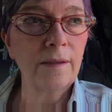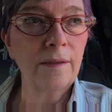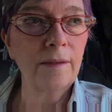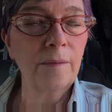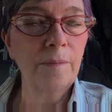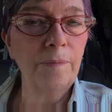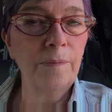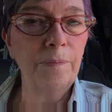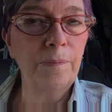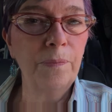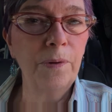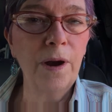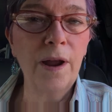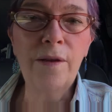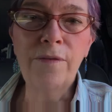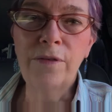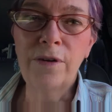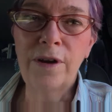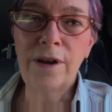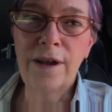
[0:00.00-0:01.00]
The
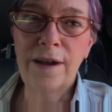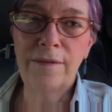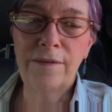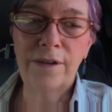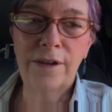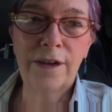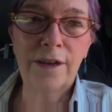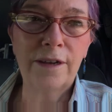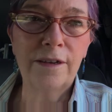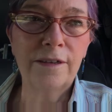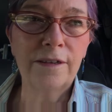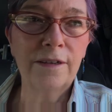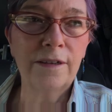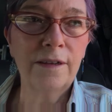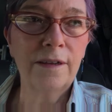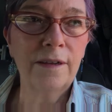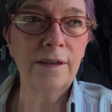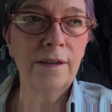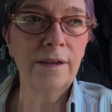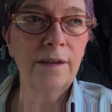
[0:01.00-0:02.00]
bravery of it,
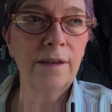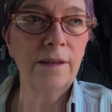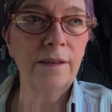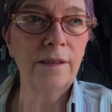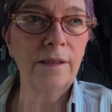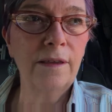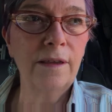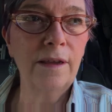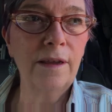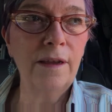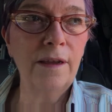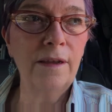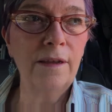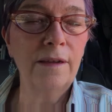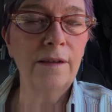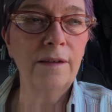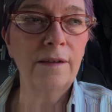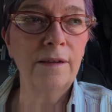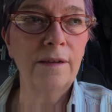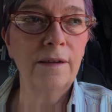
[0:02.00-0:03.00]

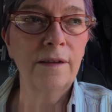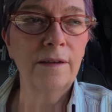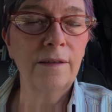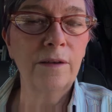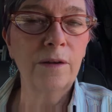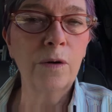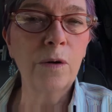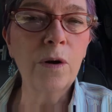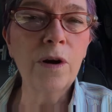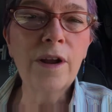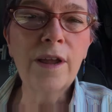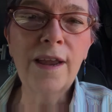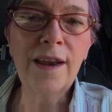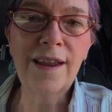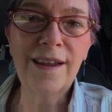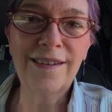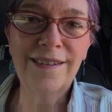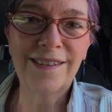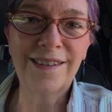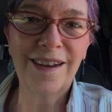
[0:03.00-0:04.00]
the
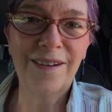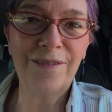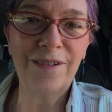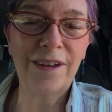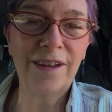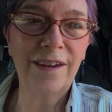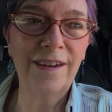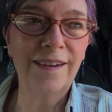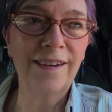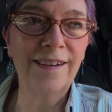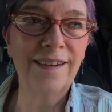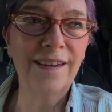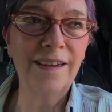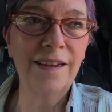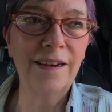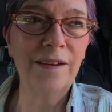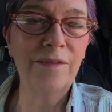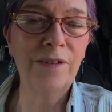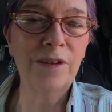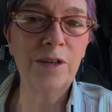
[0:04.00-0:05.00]
quirkiness of it, the
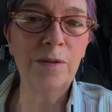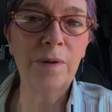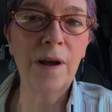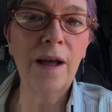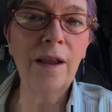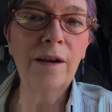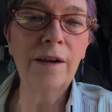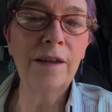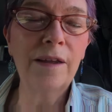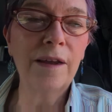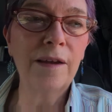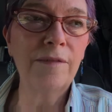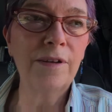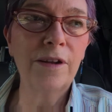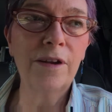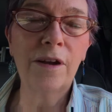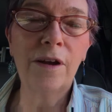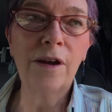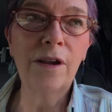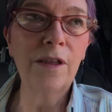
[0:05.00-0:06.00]
individuality of
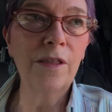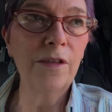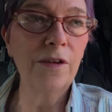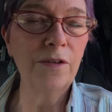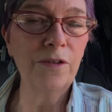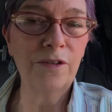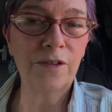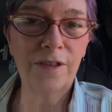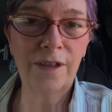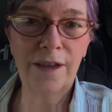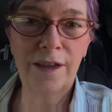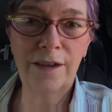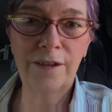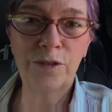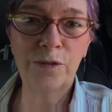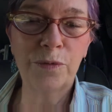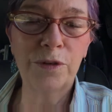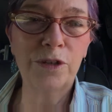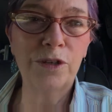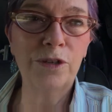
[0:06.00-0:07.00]
it, all of those
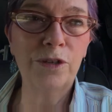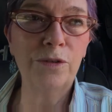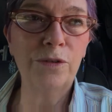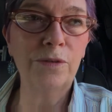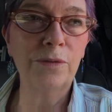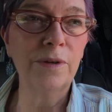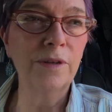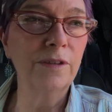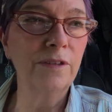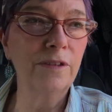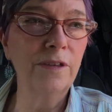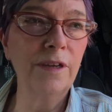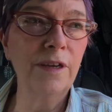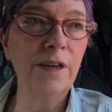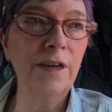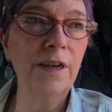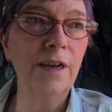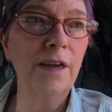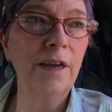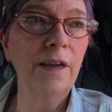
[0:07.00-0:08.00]
things, which you will
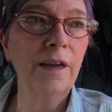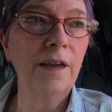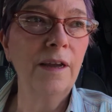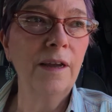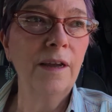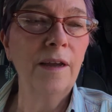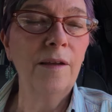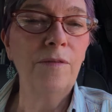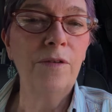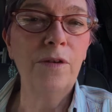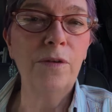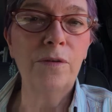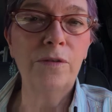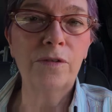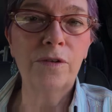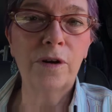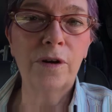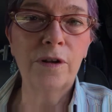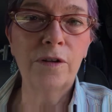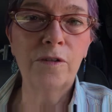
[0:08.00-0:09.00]
see if you
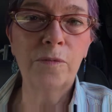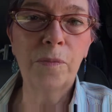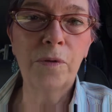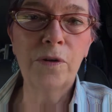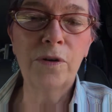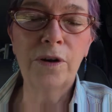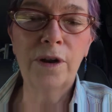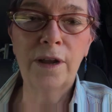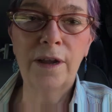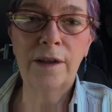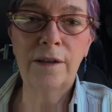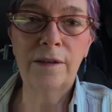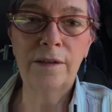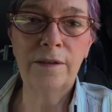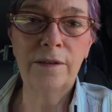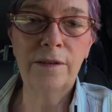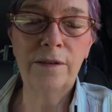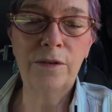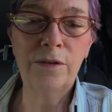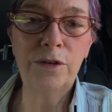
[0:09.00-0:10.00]
start exploring
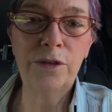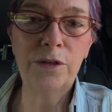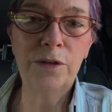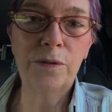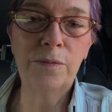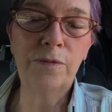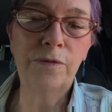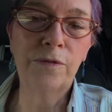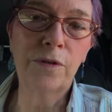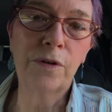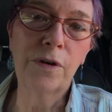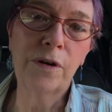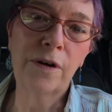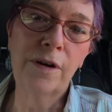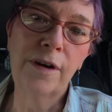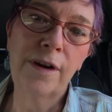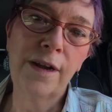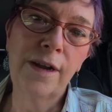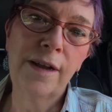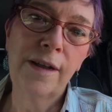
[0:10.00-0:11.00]
YouTube
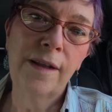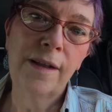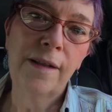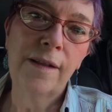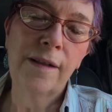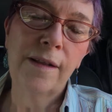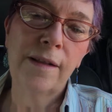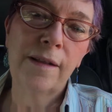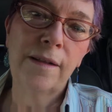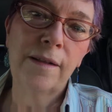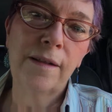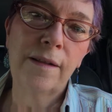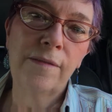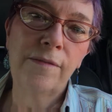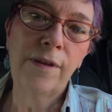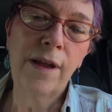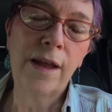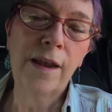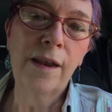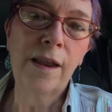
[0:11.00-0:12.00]
for
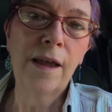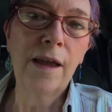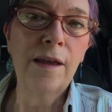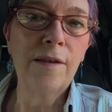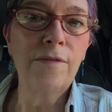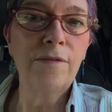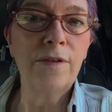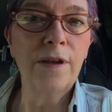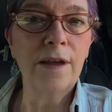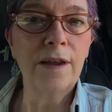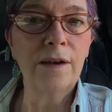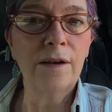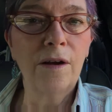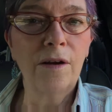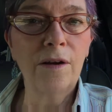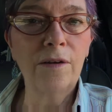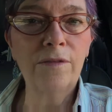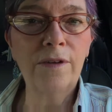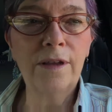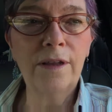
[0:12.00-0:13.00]
van life and
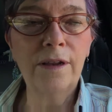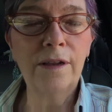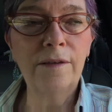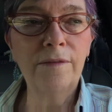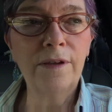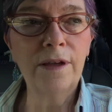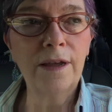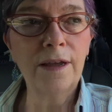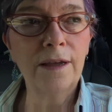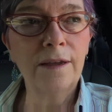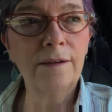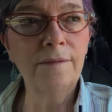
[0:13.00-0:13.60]
RV living,